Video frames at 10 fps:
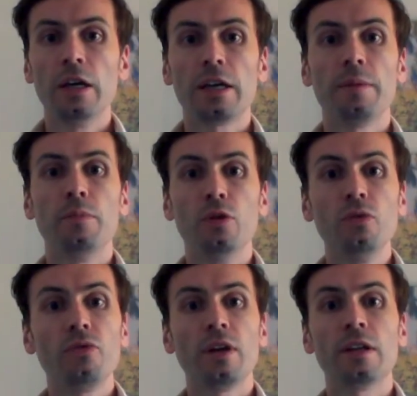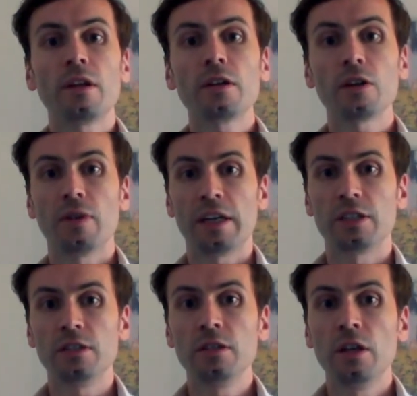can move in another
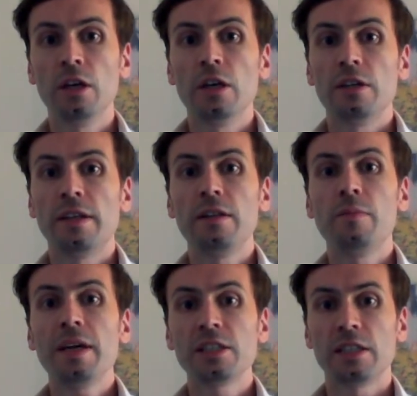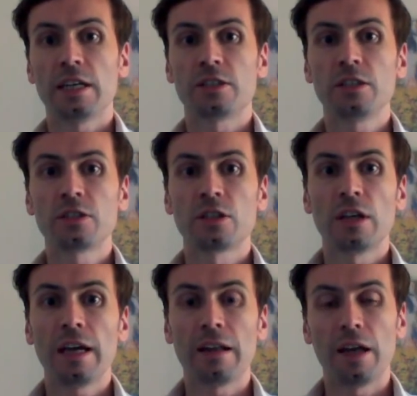direction than the matching assets
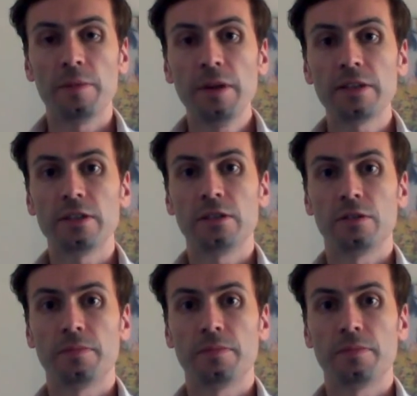and liabilities.